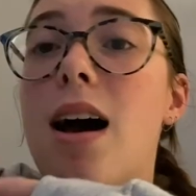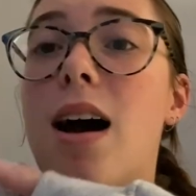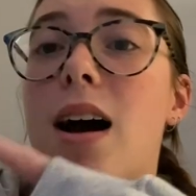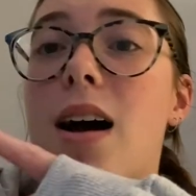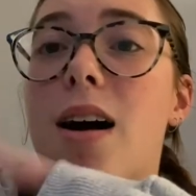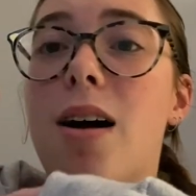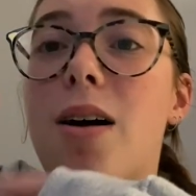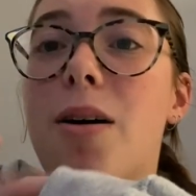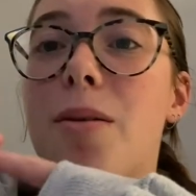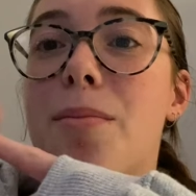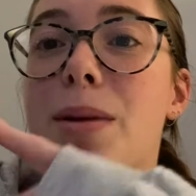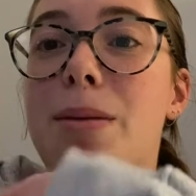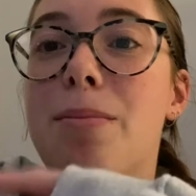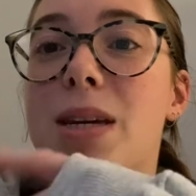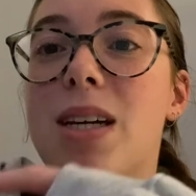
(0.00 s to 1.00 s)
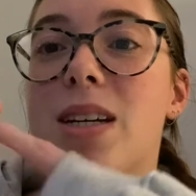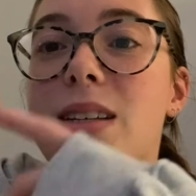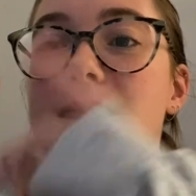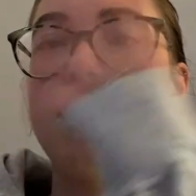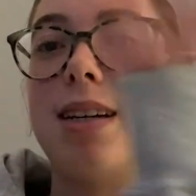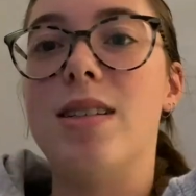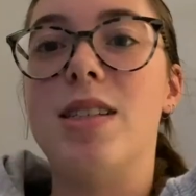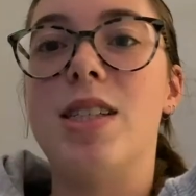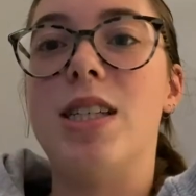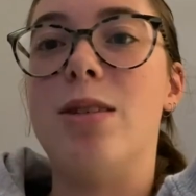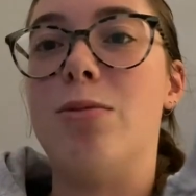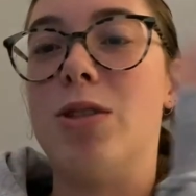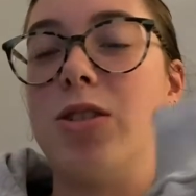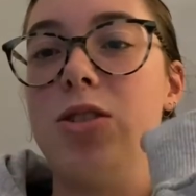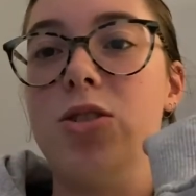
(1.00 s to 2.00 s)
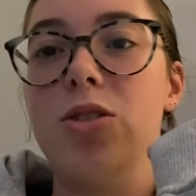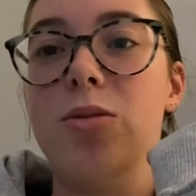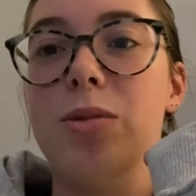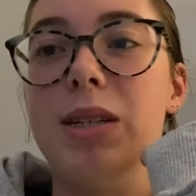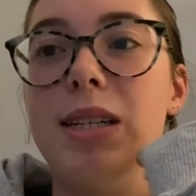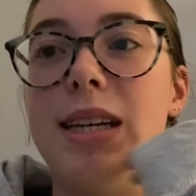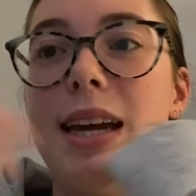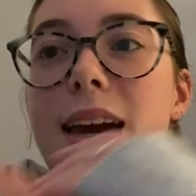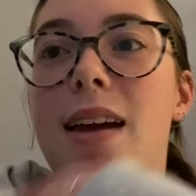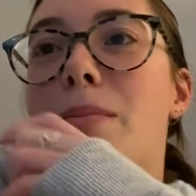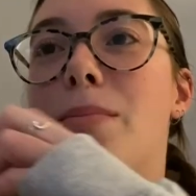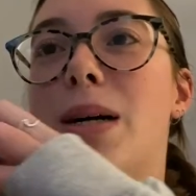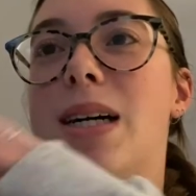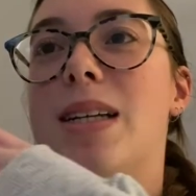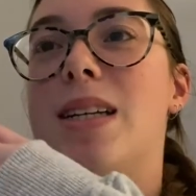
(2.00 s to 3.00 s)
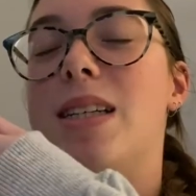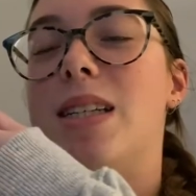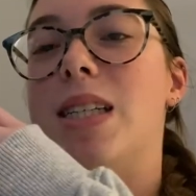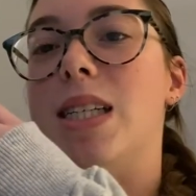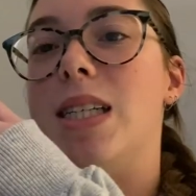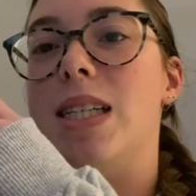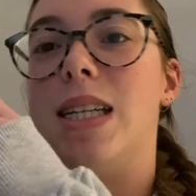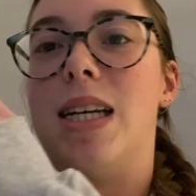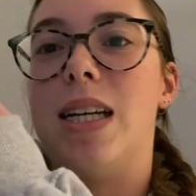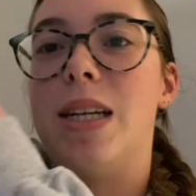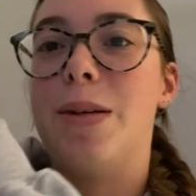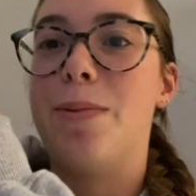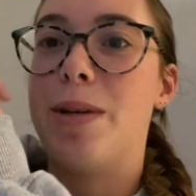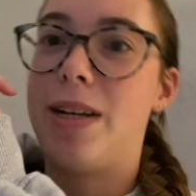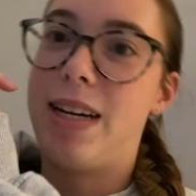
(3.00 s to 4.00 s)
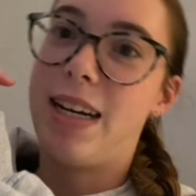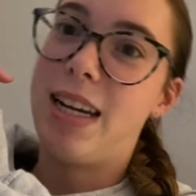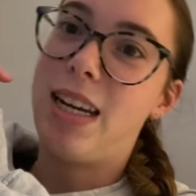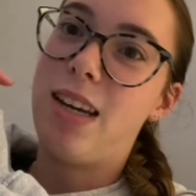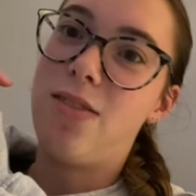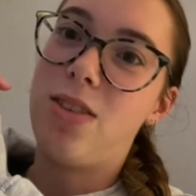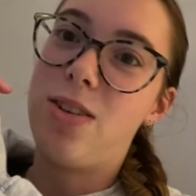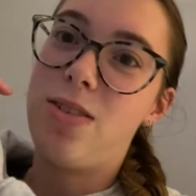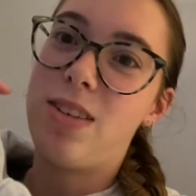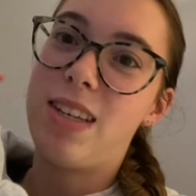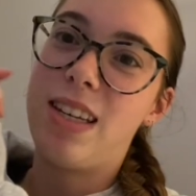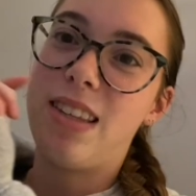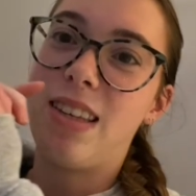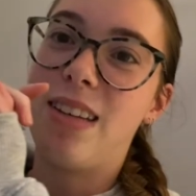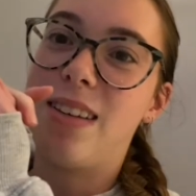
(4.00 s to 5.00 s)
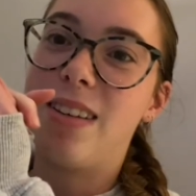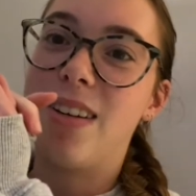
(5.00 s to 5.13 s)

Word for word: um, because like she wasn't sure what to get, but she didn't end up wearing any of those either.